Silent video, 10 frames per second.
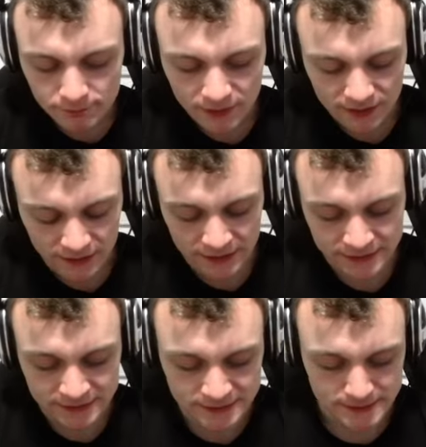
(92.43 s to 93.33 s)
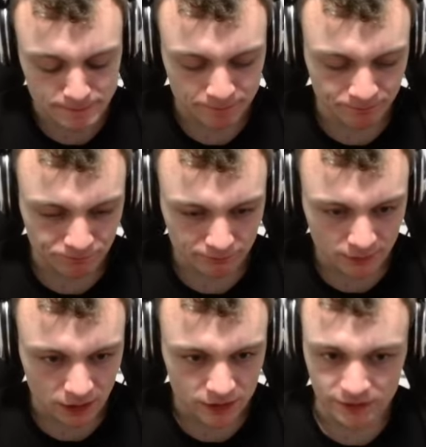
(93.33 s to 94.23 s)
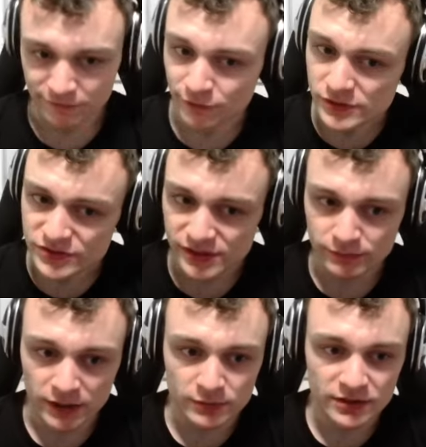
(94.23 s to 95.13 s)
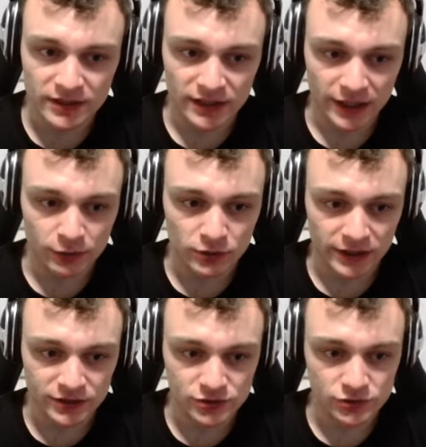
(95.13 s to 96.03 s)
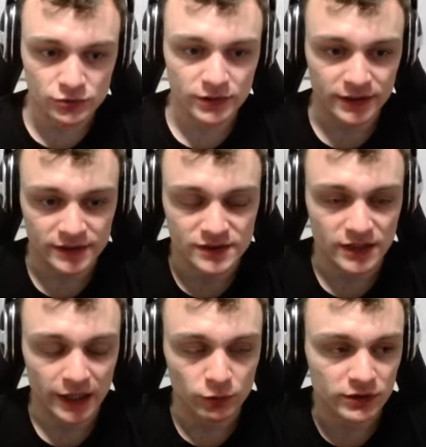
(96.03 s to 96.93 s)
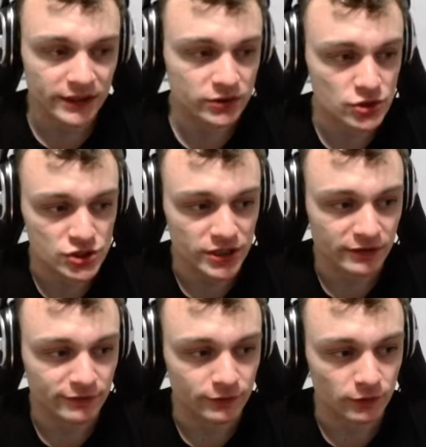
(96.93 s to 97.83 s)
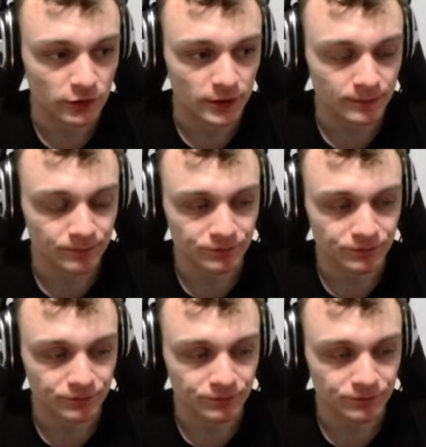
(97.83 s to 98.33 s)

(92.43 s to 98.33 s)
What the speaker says: And the first thing maybe that I would like to do is I would like to check for